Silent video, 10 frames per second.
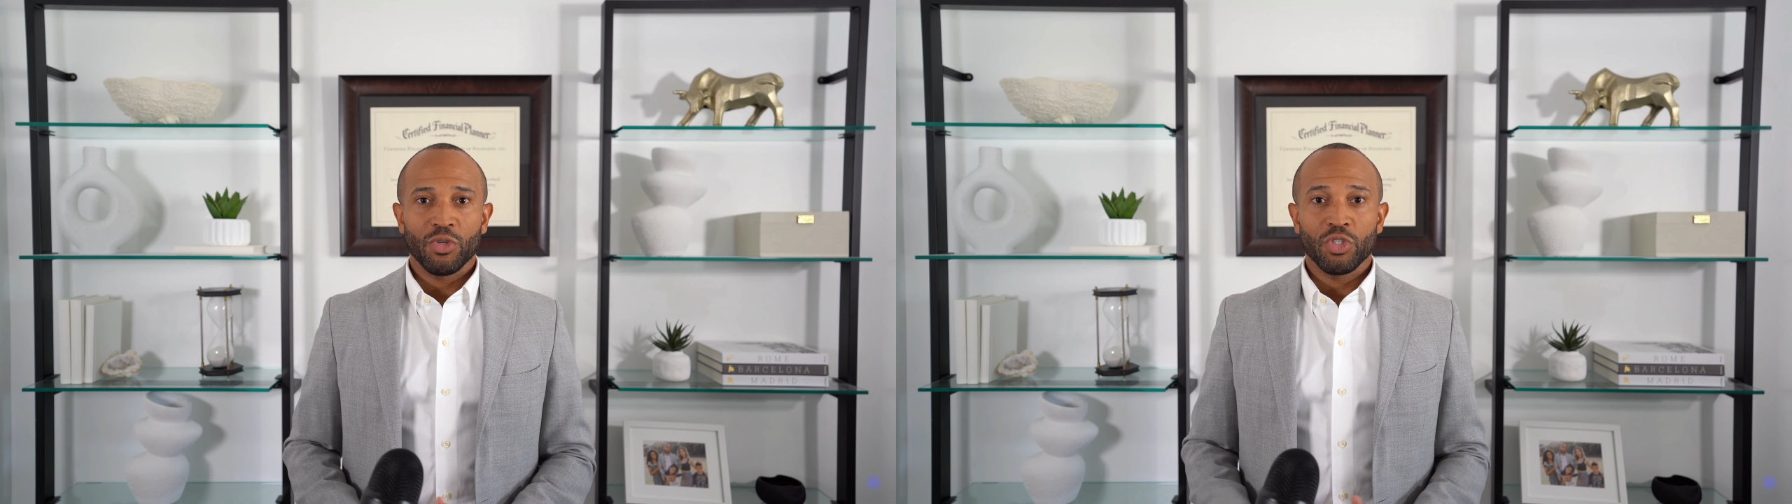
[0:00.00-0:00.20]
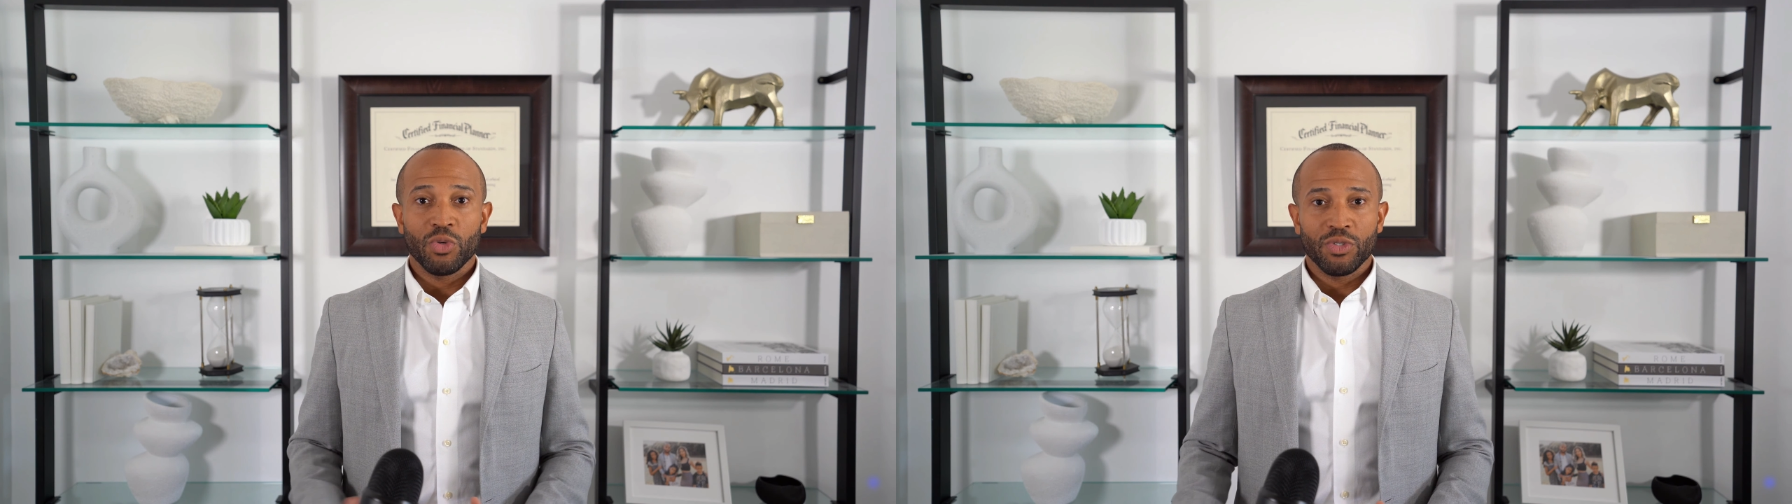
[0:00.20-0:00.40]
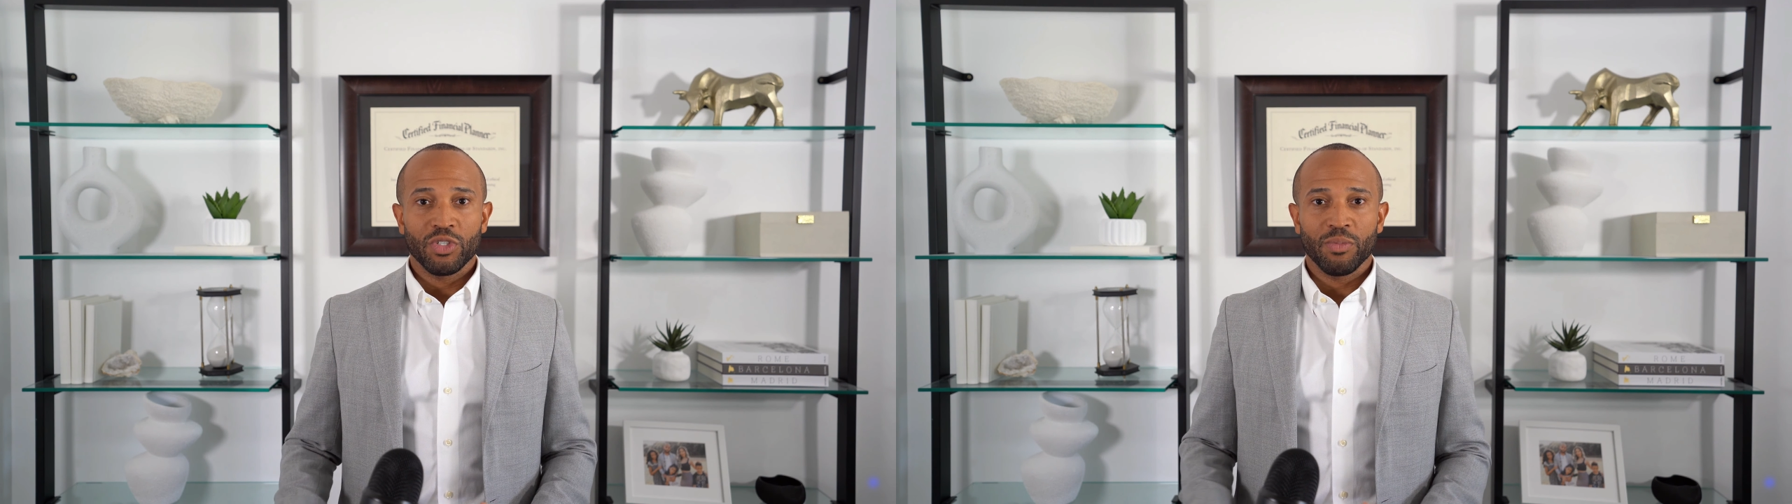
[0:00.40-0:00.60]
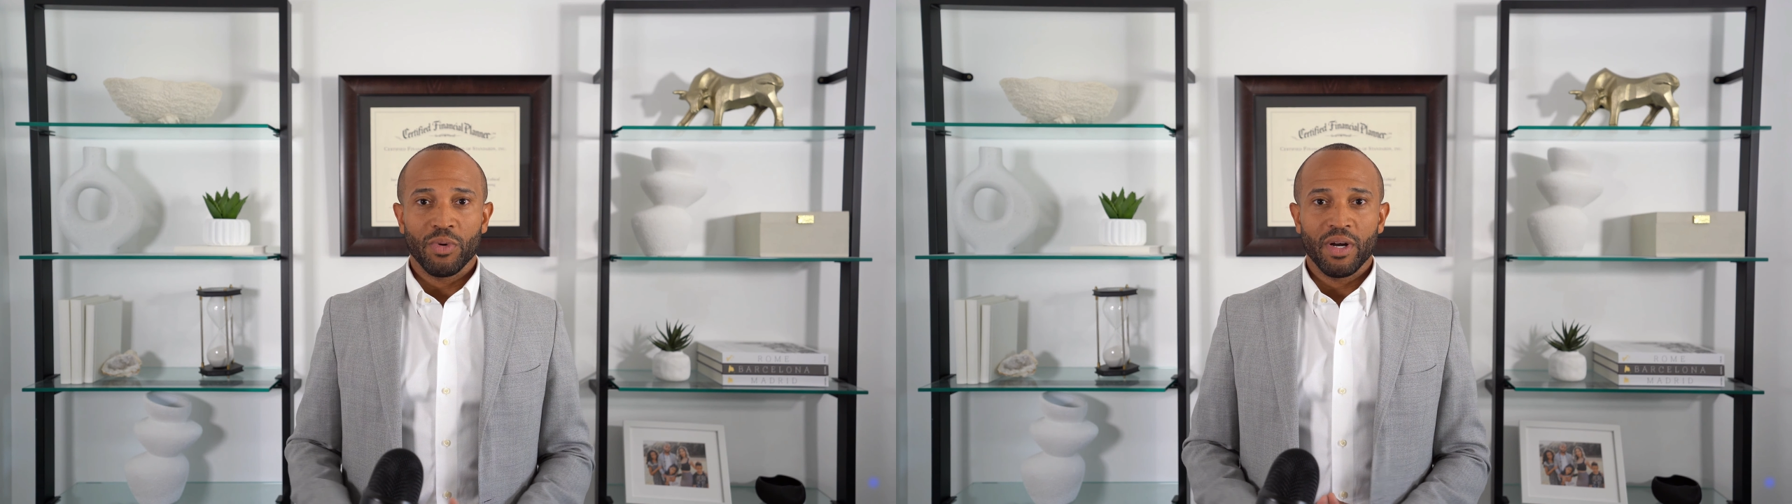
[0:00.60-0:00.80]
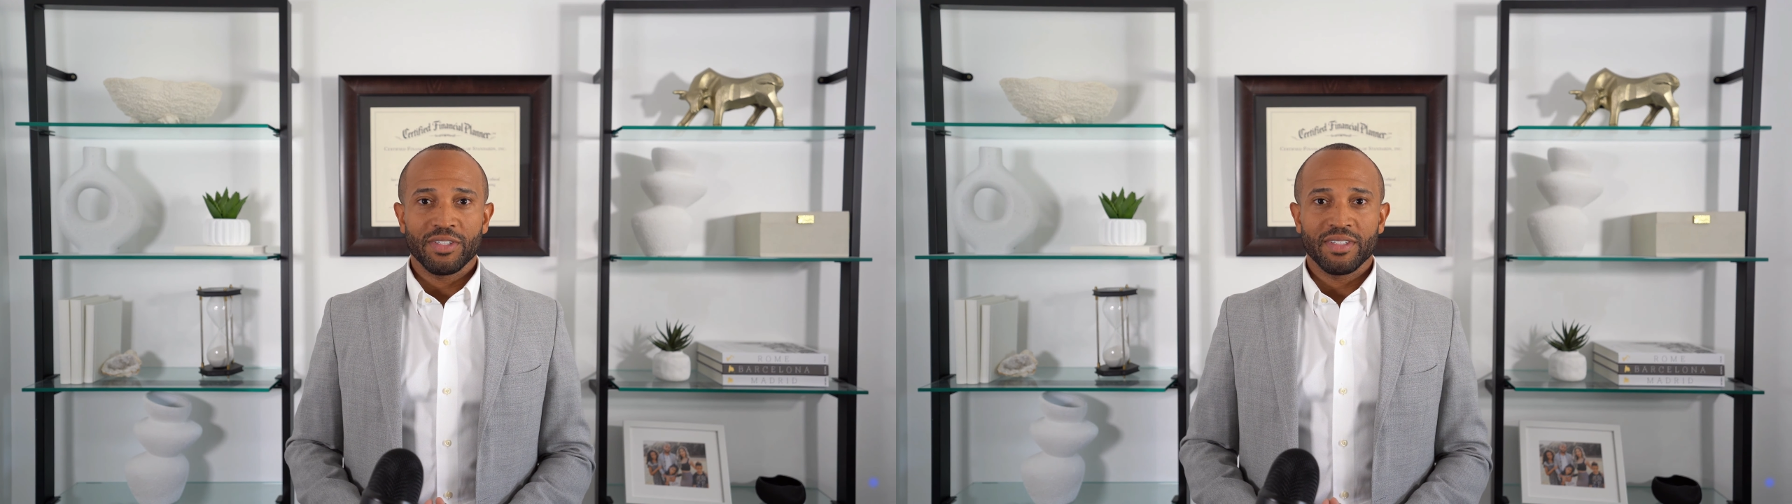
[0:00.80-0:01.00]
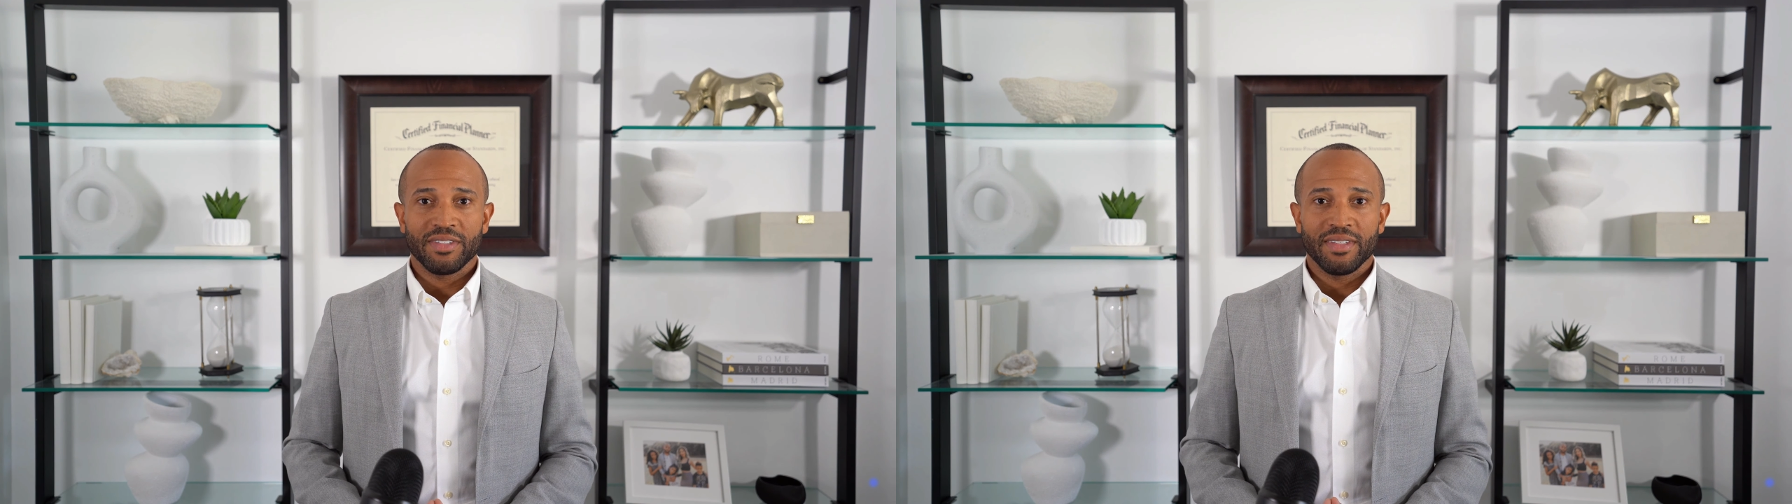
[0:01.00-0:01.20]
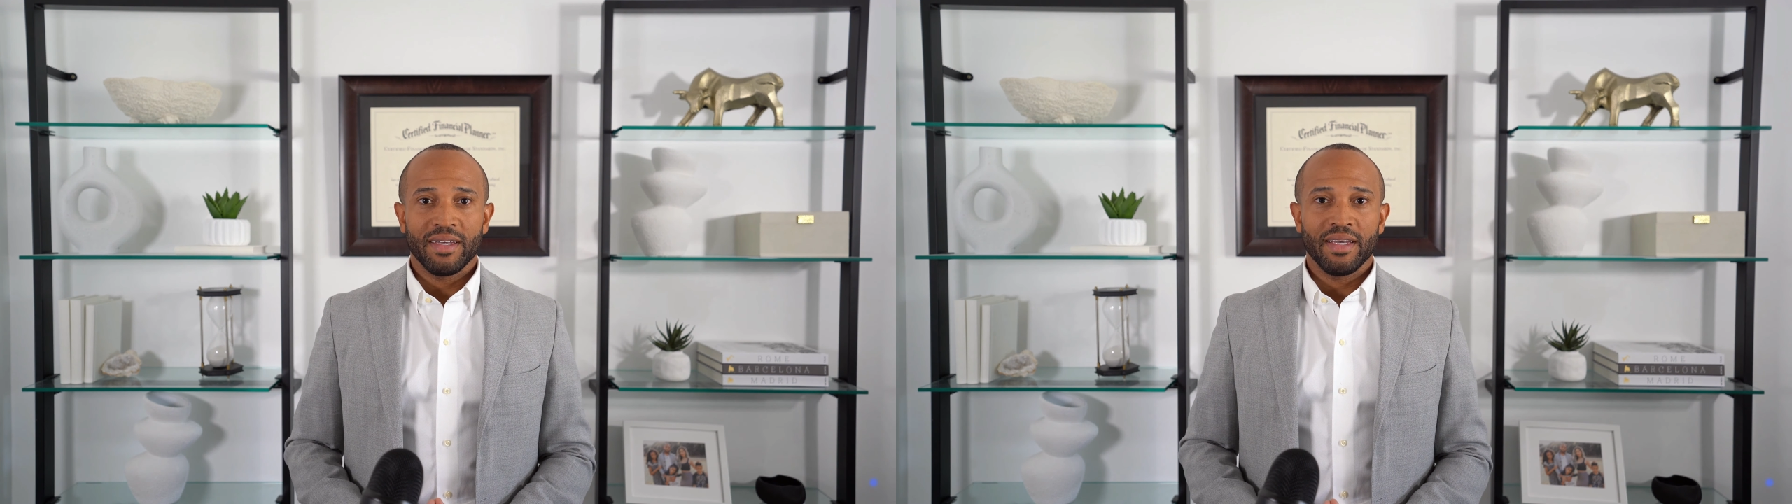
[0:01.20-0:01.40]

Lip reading: short-term losses